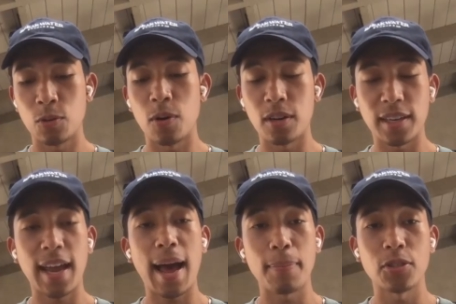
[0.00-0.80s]
wanting to
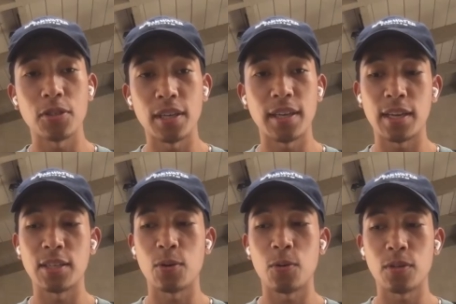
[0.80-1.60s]
capture it and
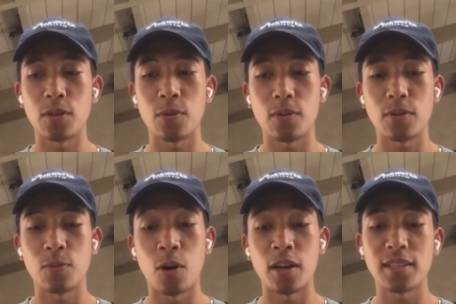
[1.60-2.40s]
to
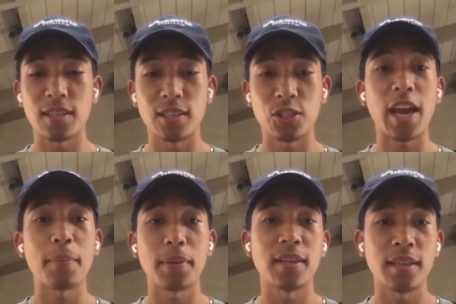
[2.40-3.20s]
wanting to
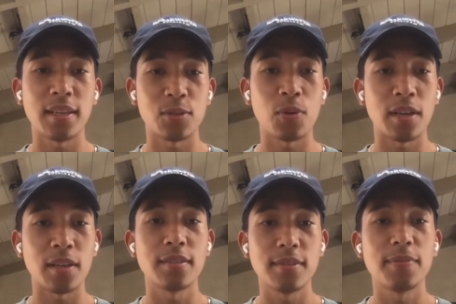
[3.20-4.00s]
champion it as well.